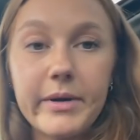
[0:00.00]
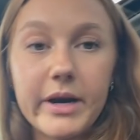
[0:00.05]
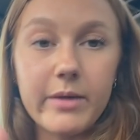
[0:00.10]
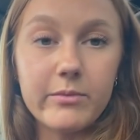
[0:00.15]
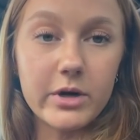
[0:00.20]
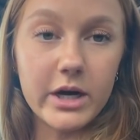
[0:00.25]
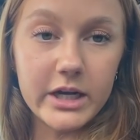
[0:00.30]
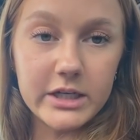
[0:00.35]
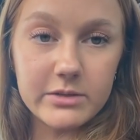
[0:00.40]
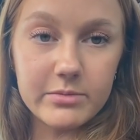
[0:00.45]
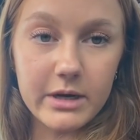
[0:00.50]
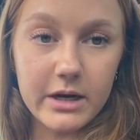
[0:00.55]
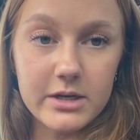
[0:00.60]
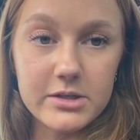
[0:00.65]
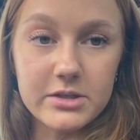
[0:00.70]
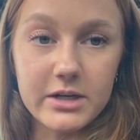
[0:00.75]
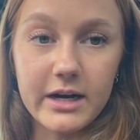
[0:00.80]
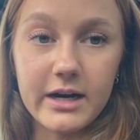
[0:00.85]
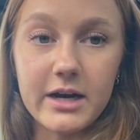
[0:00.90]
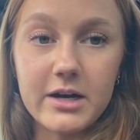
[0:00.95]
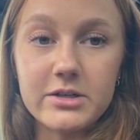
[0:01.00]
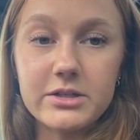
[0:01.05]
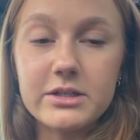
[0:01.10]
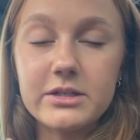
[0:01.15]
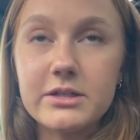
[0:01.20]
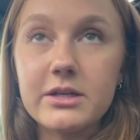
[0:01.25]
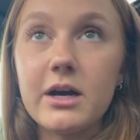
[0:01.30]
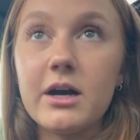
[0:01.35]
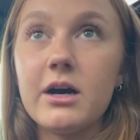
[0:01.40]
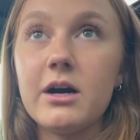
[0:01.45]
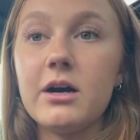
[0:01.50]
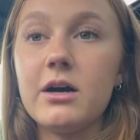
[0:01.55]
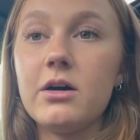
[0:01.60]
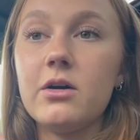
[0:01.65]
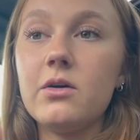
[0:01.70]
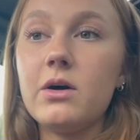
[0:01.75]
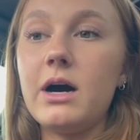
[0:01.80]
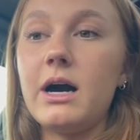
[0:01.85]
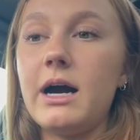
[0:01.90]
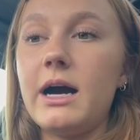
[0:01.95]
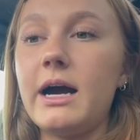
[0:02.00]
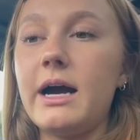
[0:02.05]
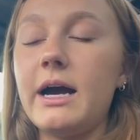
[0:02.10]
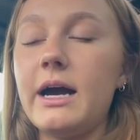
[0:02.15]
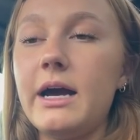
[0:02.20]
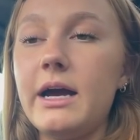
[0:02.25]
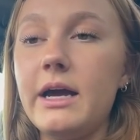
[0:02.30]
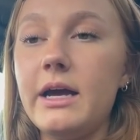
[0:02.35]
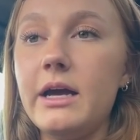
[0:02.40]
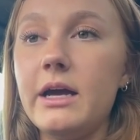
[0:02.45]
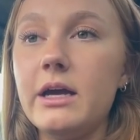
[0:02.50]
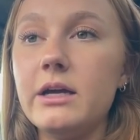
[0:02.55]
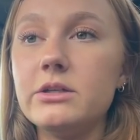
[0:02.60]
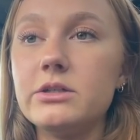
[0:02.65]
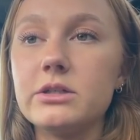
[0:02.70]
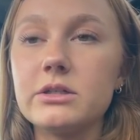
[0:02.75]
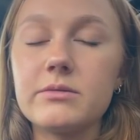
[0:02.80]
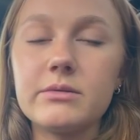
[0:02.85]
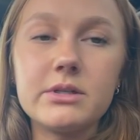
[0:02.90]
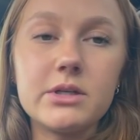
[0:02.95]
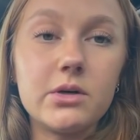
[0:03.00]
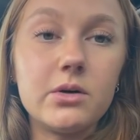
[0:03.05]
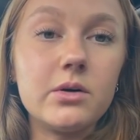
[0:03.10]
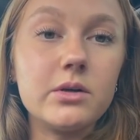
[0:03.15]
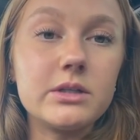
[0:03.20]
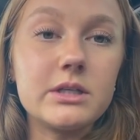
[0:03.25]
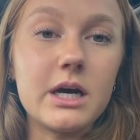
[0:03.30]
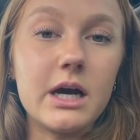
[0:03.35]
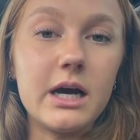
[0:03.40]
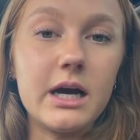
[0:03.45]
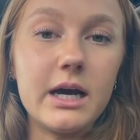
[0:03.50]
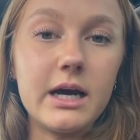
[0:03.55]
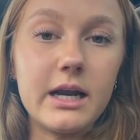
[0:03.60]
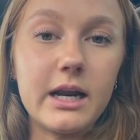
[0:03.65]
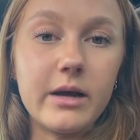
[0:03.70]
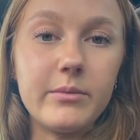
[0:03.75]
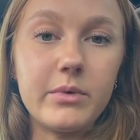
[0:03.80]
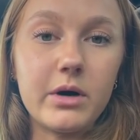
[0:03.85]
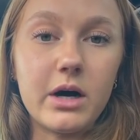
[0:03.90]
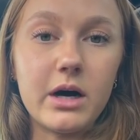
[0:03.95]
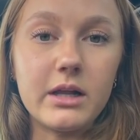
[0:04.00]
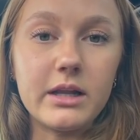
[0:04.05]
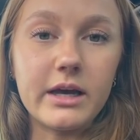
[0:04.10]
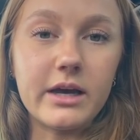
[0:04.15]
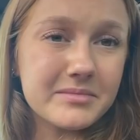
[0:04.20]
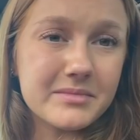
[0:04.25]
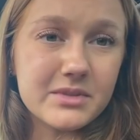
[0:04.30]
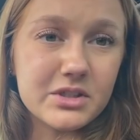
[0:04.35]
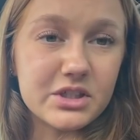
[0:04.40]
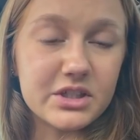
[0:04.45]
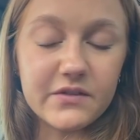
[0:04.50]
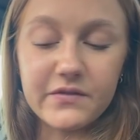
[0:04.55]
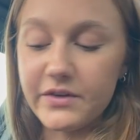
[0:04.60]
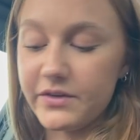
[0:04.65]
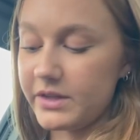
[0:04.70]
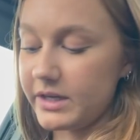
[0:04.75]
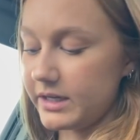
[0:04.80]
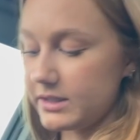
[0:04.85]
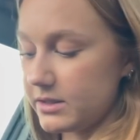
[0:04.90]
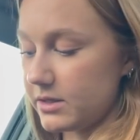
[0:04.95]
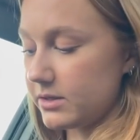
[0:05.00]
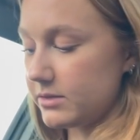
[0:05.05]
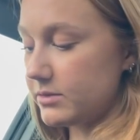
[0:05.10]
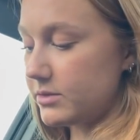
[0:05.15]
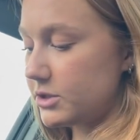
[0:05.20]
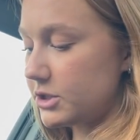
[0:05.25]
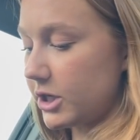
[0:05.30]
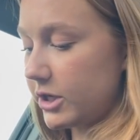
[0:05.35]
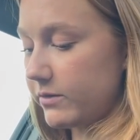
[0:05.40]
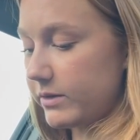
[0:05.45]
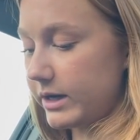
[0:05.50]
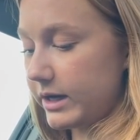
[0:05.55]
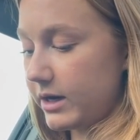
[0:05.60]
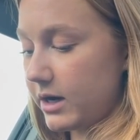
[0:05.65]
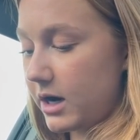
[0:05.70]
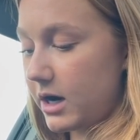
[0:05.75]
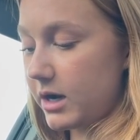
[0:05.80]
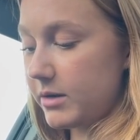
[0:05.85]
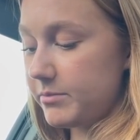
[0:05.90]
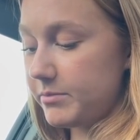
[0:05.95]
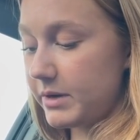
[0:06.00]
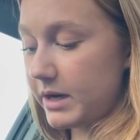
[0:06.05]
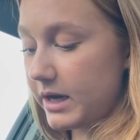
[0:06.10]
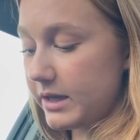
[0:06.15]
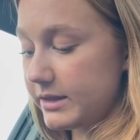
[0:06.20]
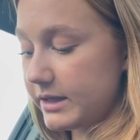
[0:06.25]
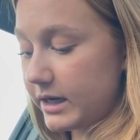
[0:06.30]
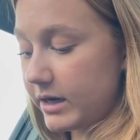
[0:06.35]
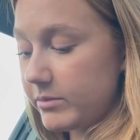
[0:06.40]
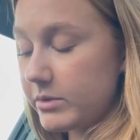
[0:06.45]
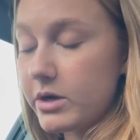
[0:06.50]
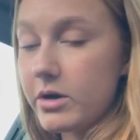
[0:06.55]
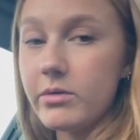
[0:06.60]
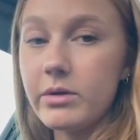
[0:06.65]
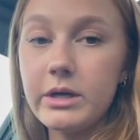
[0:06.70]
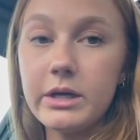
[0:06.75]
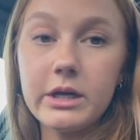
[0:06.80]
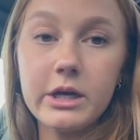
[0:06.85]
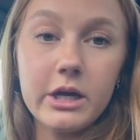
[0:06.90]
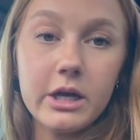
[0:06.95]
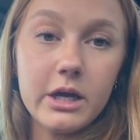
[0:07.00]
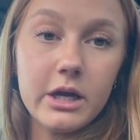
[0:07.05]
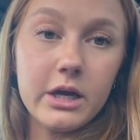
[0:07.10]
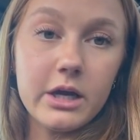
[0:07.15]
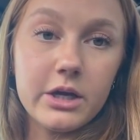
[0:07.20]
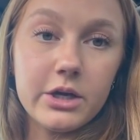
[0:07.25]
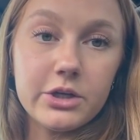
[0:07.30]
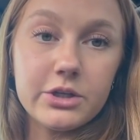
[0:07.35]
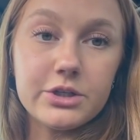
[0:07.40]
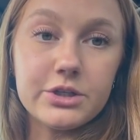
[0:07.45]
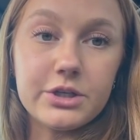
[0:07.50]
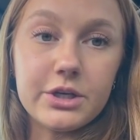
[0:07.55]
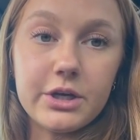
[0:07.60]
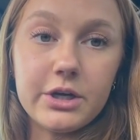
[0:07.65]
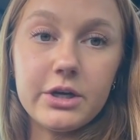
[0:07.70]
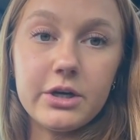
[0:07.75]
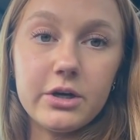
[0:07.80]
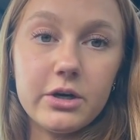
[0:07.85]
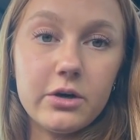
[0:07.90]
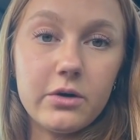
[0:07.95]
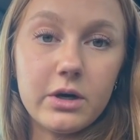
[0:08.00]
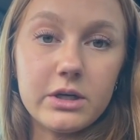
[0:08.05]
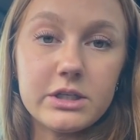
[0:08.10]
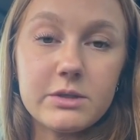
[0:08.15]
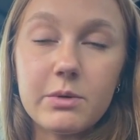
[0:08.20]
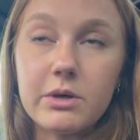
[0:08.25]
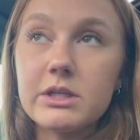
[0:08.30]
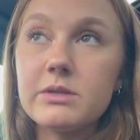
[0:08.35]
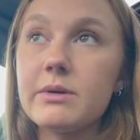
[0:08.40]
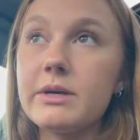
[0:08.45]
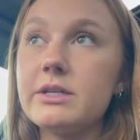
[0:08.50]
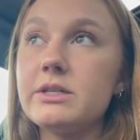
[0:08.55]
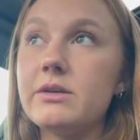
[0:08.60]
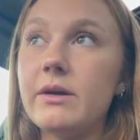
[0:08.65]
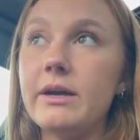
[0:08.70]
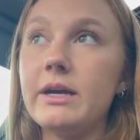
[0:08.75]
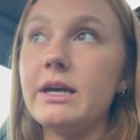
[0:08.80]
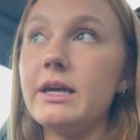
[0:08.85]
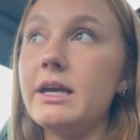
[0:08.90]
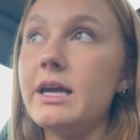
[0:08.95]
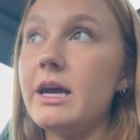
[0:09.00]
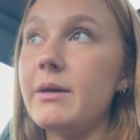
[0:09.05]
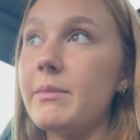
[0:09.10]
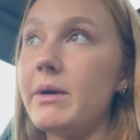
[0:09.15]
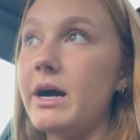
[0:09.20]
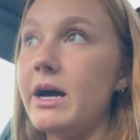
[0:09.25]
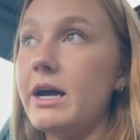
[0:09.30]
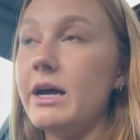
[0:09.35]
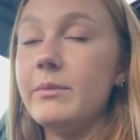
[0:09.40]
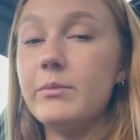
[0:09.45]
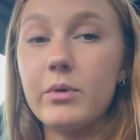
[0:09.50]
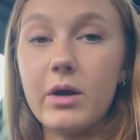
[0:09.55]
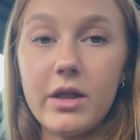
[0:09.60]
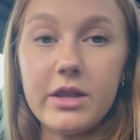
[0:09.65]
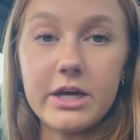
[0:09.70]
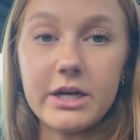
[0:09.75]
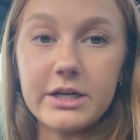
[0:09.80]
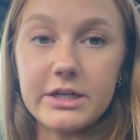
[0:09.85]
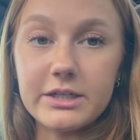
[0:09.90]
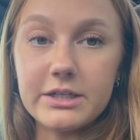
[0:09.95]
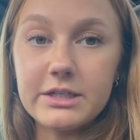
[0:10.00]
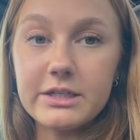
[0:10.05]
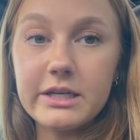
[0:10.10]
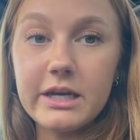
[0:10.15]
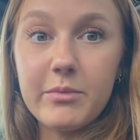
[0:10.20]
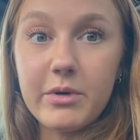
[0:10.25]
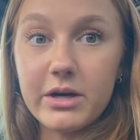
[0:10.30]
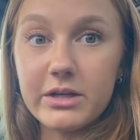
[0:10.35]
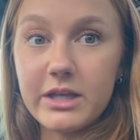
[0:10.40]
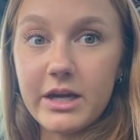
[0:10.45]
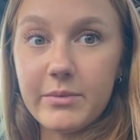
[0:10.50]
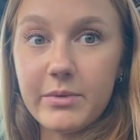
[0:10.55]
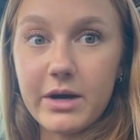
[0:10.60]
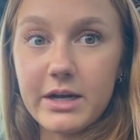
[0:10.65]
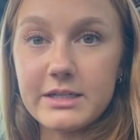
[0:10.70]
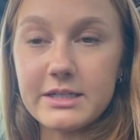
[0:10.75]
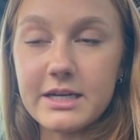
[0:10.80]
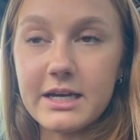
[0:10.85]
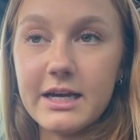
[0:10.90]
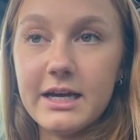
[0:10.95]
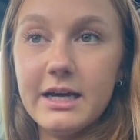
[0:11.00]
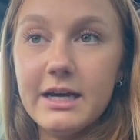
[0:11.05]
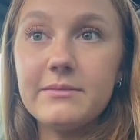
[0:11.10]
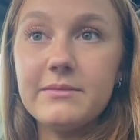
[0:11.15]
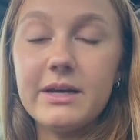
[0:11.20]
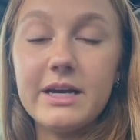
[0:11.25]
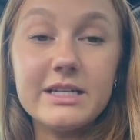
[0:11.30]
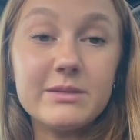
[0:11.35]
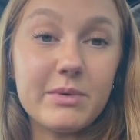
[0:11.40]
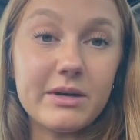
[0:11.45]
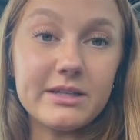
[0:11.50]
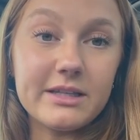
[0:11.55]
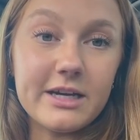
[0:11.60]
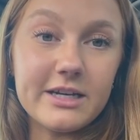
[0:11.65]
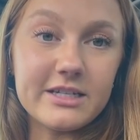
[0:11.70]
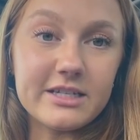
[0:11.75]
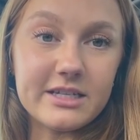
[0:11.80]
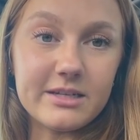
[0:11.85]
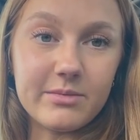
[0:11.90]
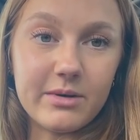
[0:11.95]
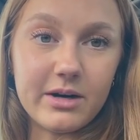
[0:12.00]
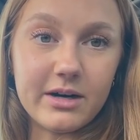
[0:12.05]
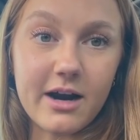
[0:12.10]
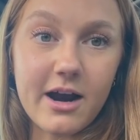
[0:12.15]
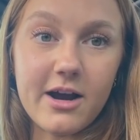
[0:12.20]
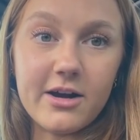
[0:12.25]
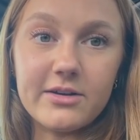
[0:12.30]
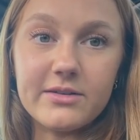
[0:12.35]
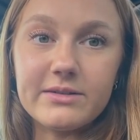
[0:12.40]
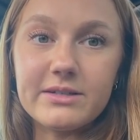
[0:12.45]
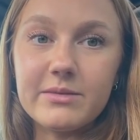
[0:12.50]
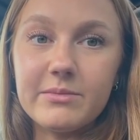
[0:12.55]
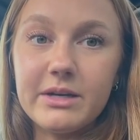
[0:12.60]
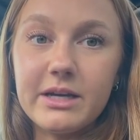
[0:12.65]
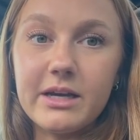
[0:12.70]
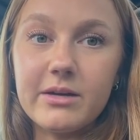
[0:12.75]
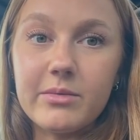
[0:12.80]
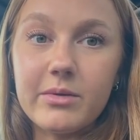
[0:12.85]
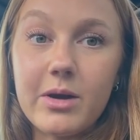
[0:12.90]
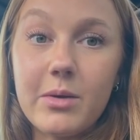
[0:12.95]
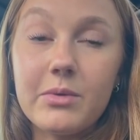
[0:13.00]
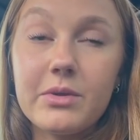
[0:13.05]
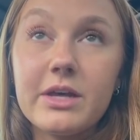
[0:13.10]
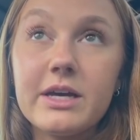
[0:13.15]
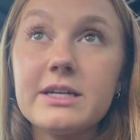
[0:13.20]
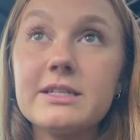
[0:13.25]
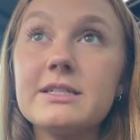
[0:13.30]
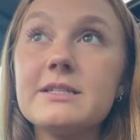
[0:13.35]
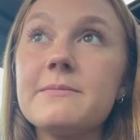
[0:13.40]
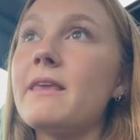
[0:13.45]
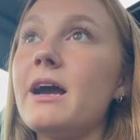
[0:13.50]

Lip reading: but I'm running some errands right now. So I just went to Ulta and I bought like just a few things. I'll show you what I got. But then I'm going to a sports place so I can get my brother's birthday present. His birthday is tomorrow, so I'm gonna get him a couple things.